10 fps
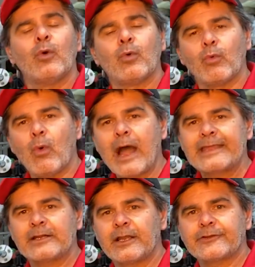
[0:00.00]
Why an
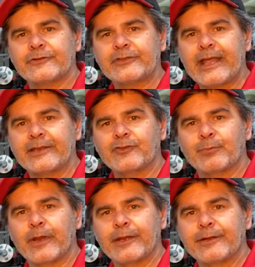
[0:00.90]
electrostatic
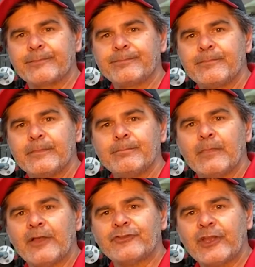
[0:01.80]
sprayer?
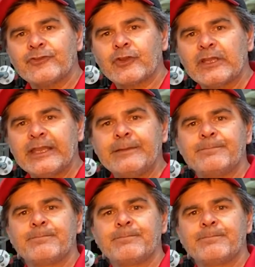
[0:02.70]
Essentially,